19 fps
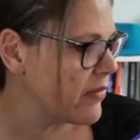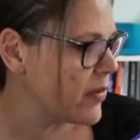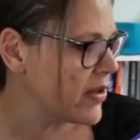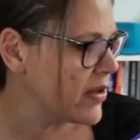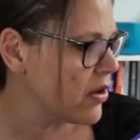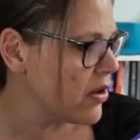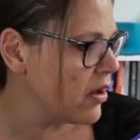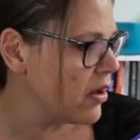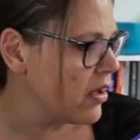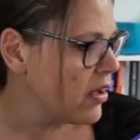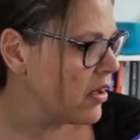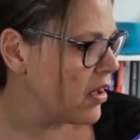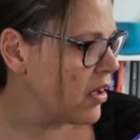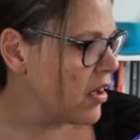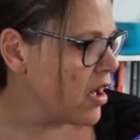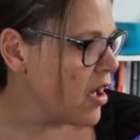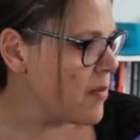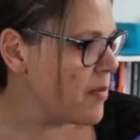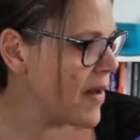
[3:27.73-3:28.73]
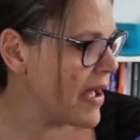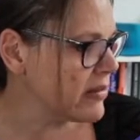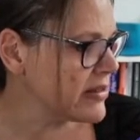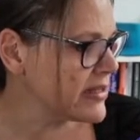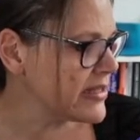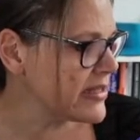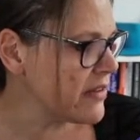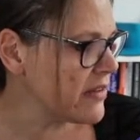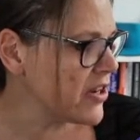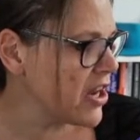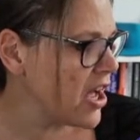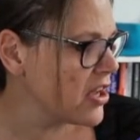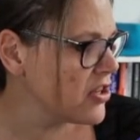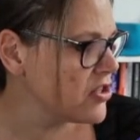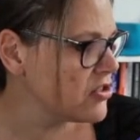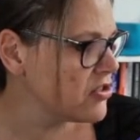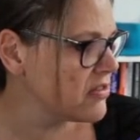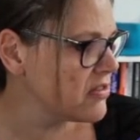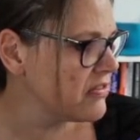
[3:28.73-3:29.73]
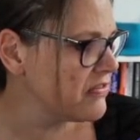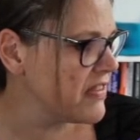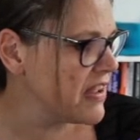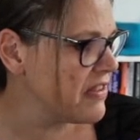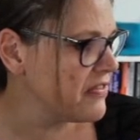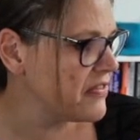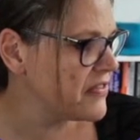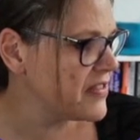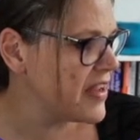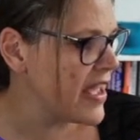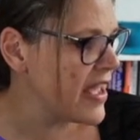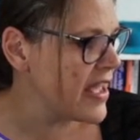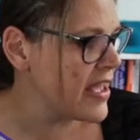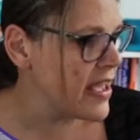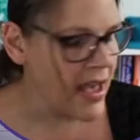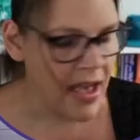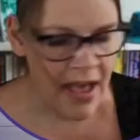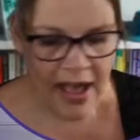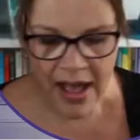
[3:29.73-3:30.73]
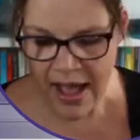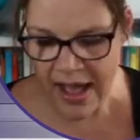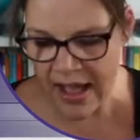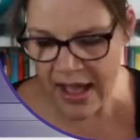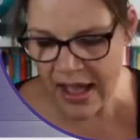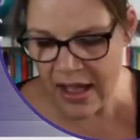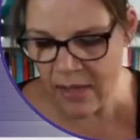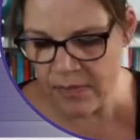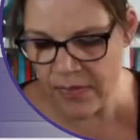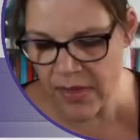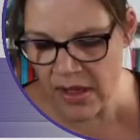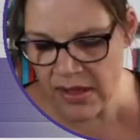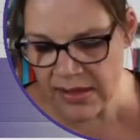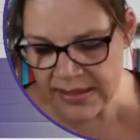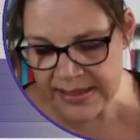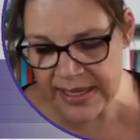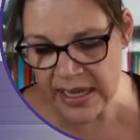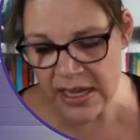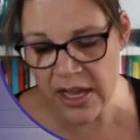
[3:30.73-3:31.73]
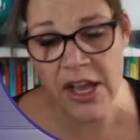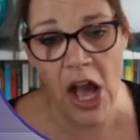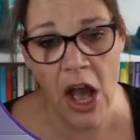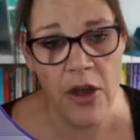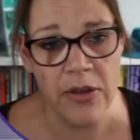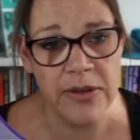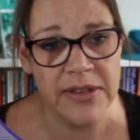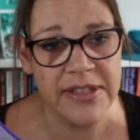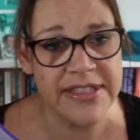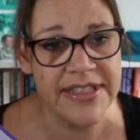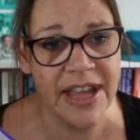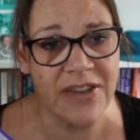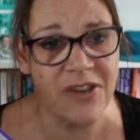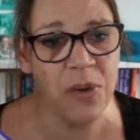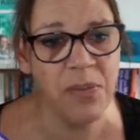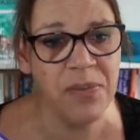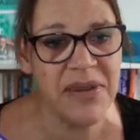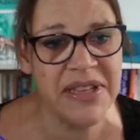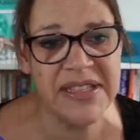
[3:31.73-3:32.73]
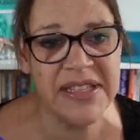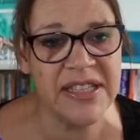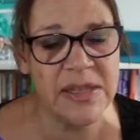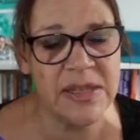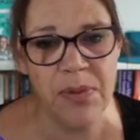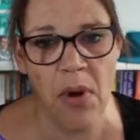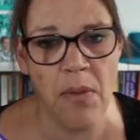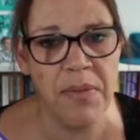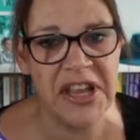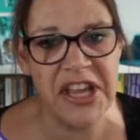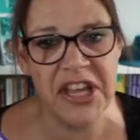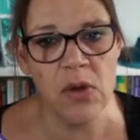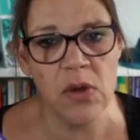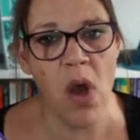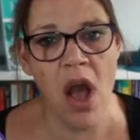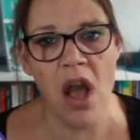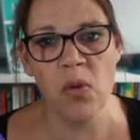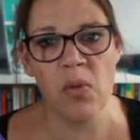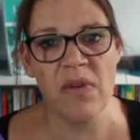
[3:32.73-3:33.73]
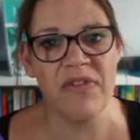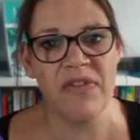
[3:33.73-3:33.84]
got? About 750 SIC codes. Now, your business is probably going to work with a